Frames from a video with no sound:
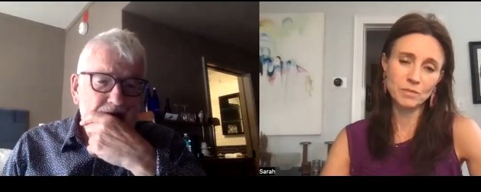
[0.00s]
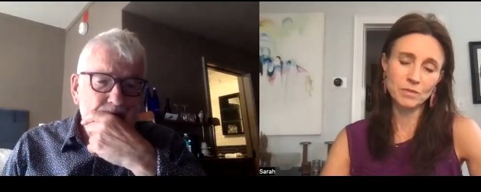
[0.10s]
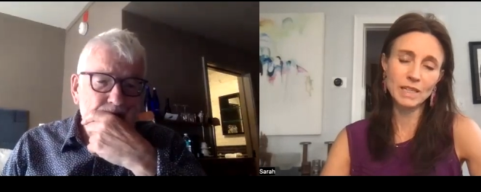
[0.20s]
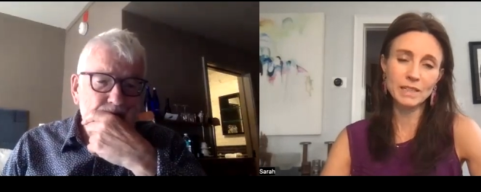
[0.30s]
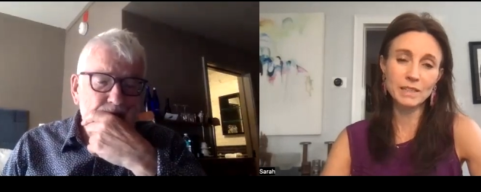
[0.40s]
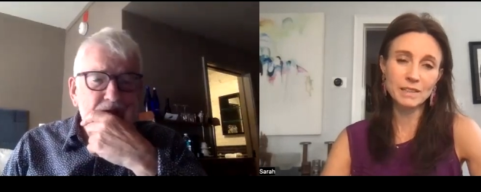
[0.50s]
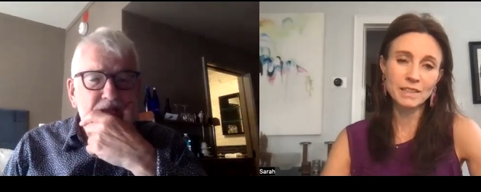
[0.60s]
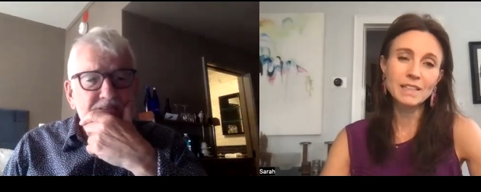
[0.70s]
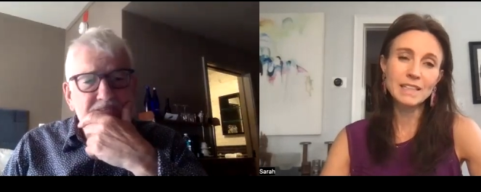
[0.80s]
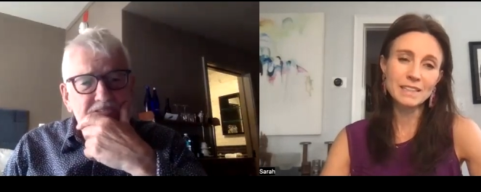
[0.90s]
Speaker 1: Um, but
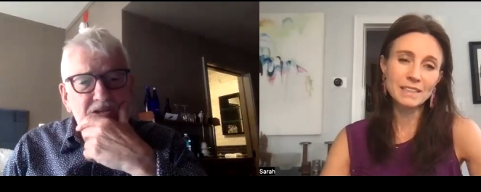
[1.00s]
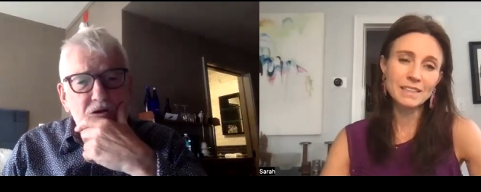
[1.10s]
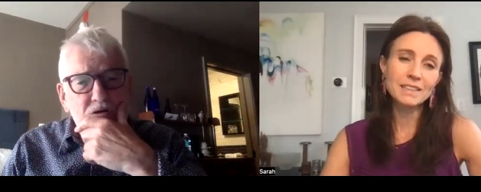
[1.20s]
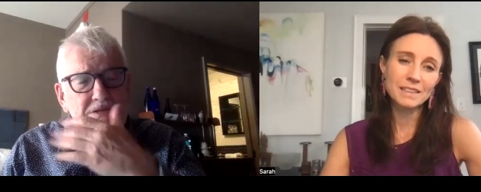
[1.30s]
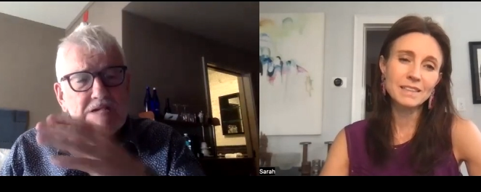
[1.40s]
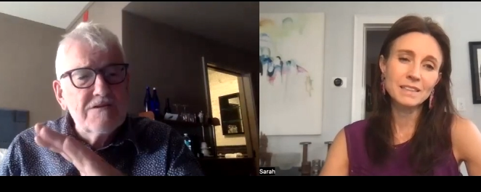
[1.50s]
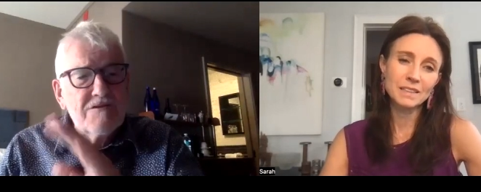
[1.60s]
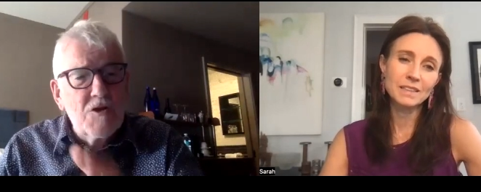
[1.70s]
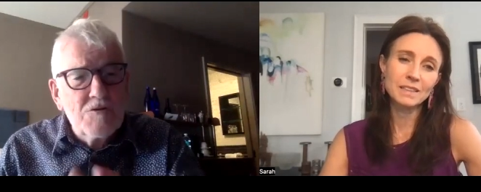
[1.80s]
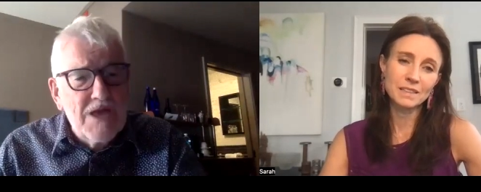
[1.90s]
that's not
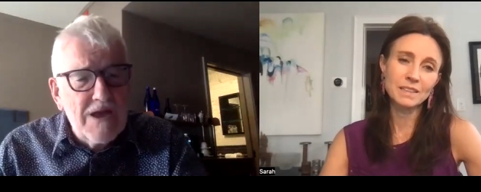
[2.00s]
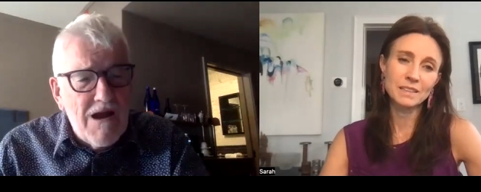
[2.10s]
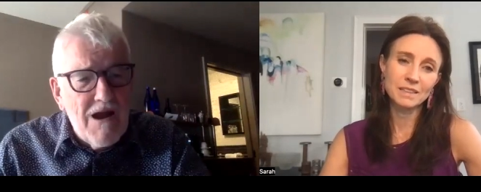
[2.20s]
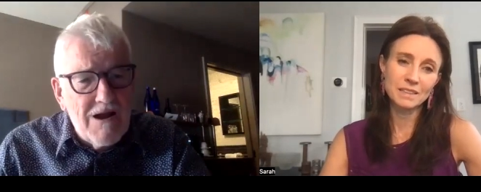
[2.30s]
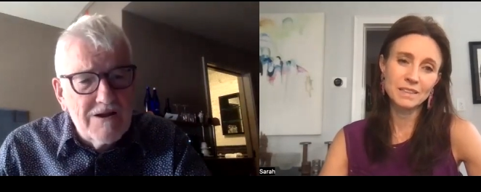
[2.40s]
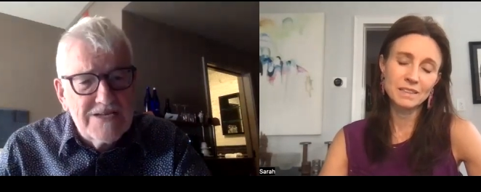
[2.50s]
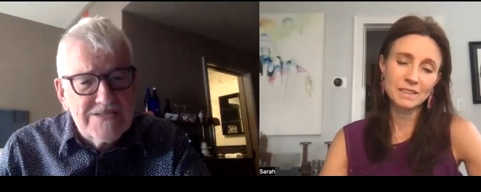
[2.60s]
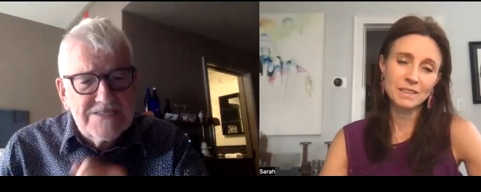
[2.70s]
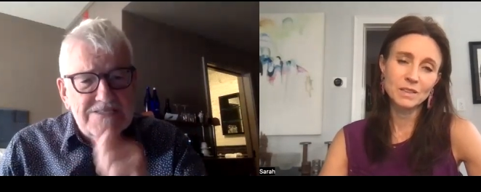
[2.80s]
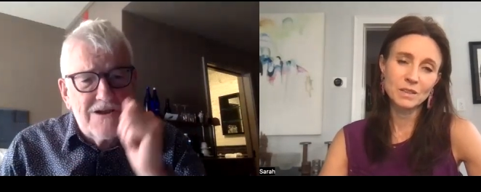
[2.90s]
neither who they are
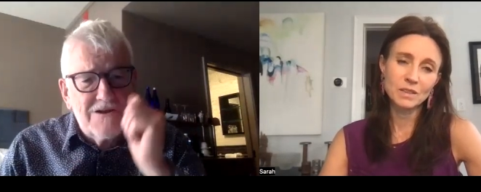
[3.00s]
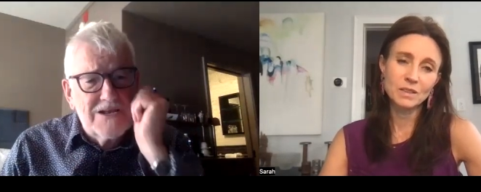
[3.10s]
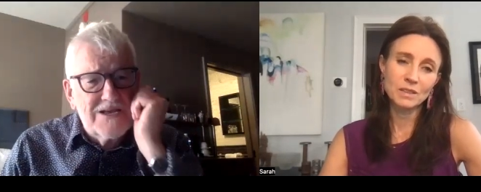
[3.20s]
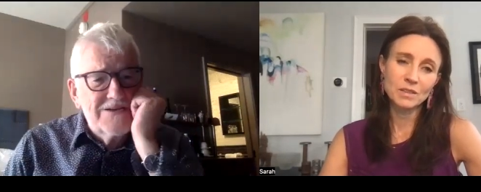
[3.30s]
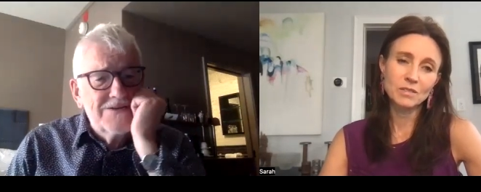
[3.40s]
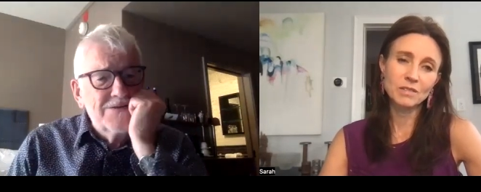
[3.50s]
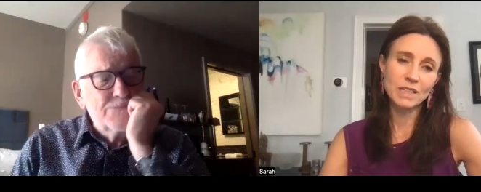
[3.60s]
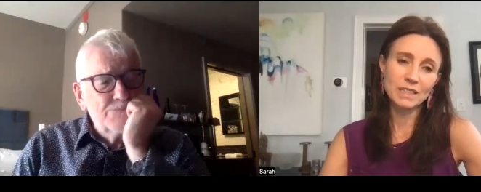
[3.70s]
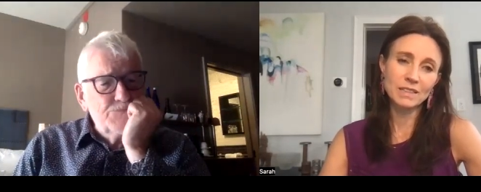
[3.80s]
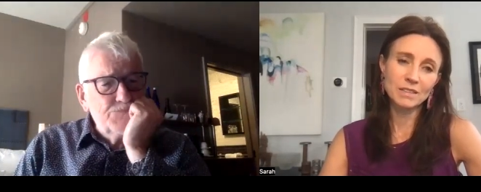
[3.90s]
necessarily.
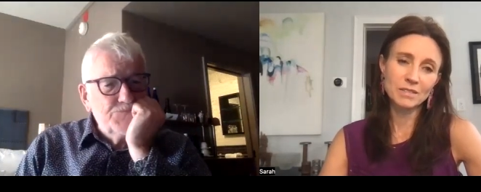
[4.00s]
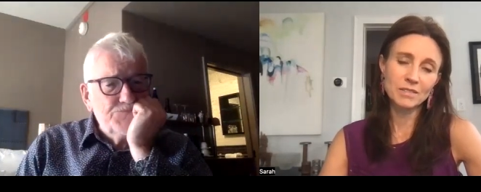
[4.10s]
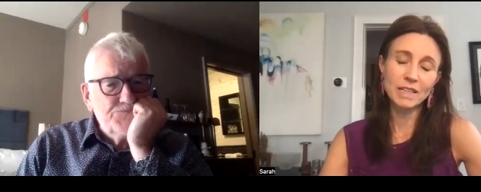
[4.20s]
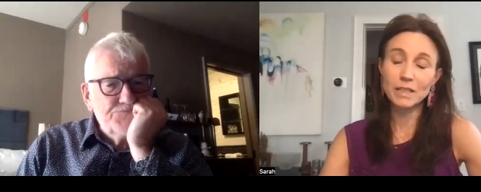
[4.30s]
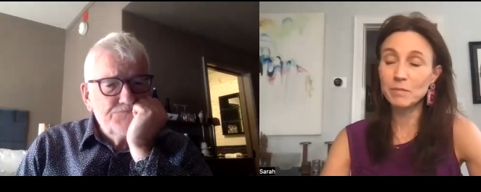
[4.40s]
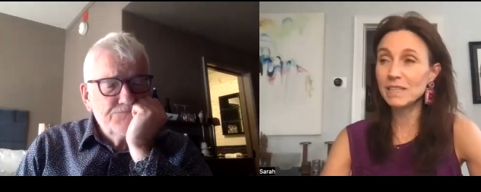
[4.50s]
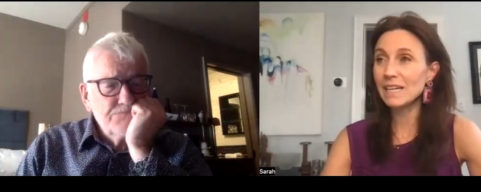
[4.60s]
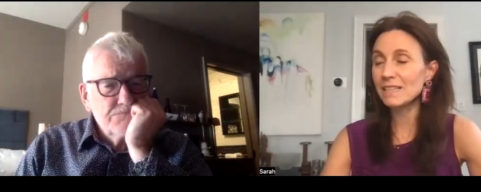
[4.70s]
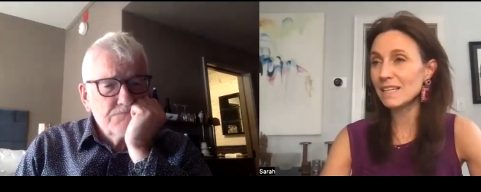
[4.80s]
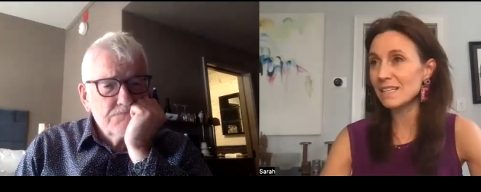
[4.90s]
Speaker 2: Right, right. I mean
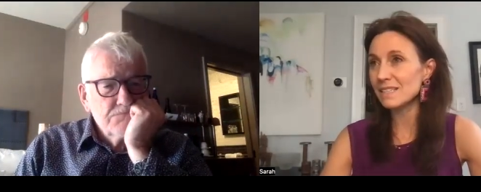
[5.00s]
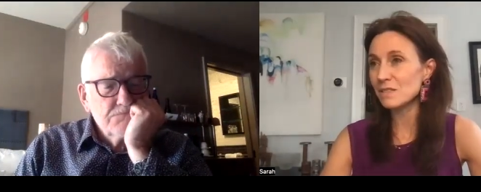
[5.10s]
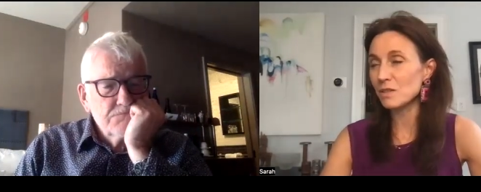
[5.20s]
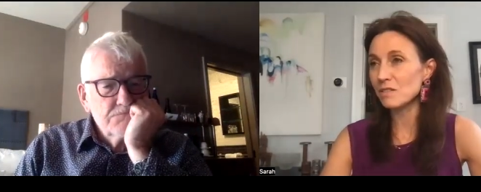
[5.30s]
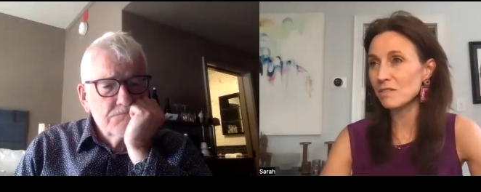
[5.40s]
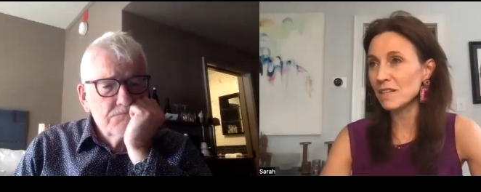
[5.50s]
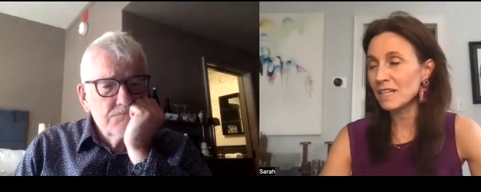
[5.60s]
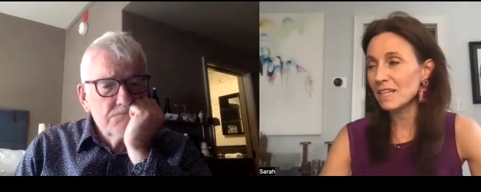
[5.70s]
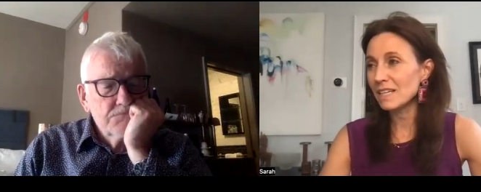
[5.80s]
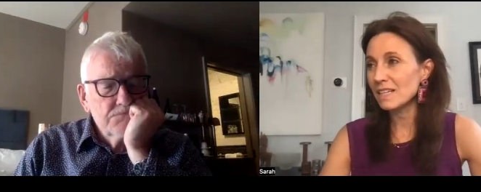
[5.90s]
that that sort of
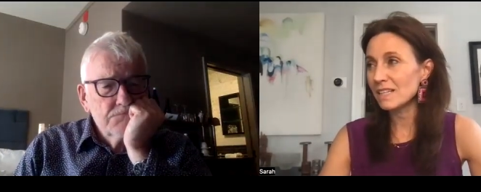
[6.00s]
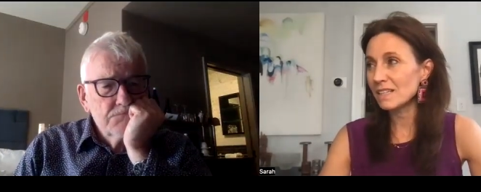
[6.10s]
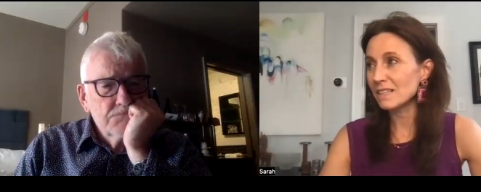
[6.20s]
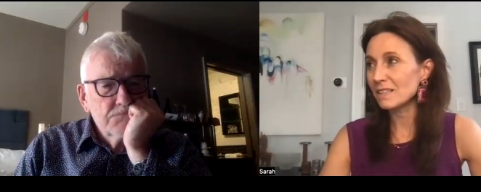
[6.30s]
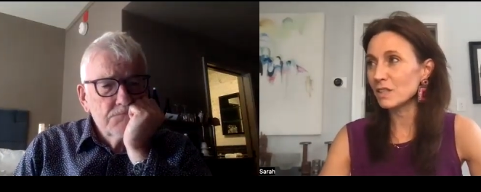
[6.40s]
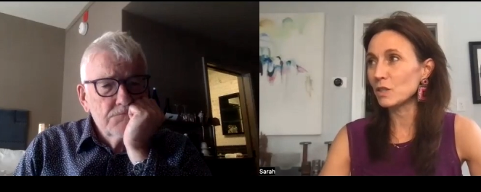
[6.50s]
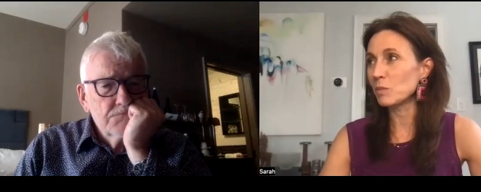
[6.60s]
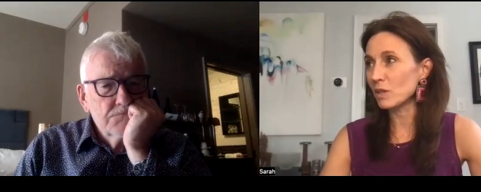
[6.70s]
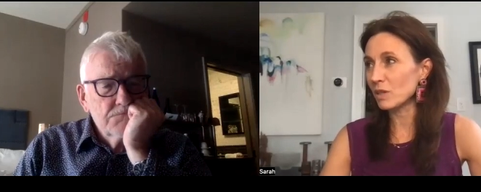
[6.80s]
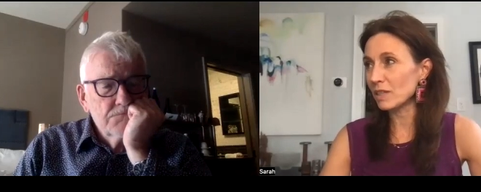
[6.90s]

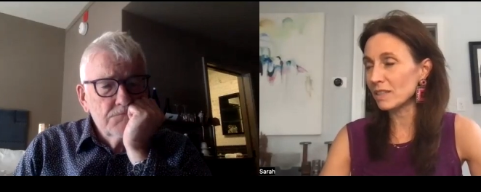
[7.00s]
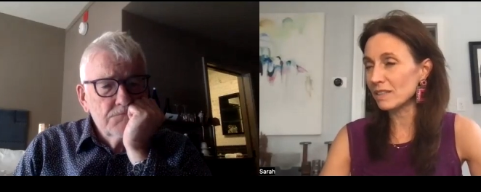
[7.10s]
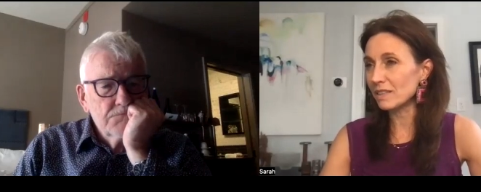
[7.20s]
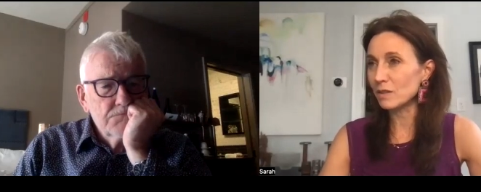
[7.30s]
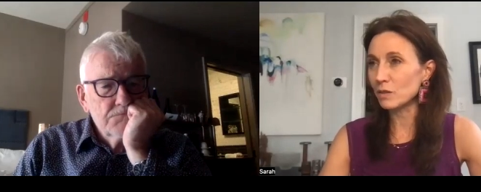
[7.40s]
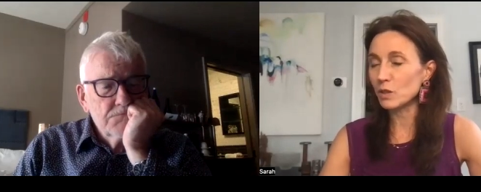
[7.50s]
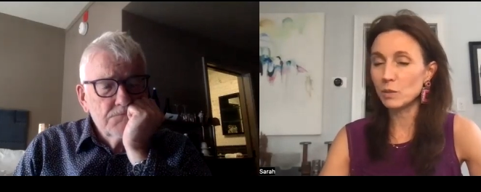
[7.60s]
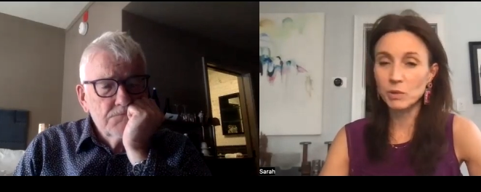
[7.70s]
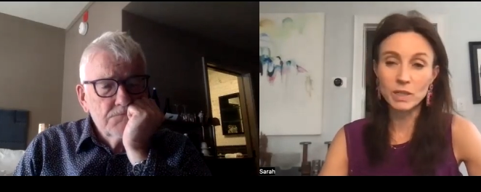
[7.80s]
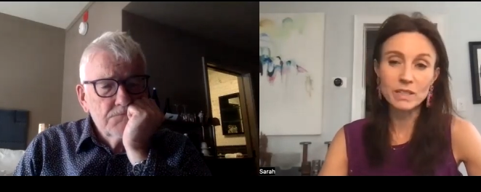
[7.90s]
humor and you know
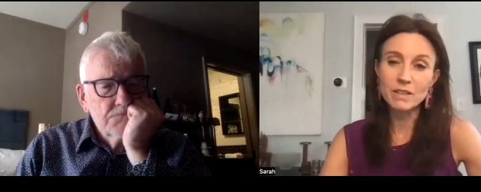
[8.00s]
humor in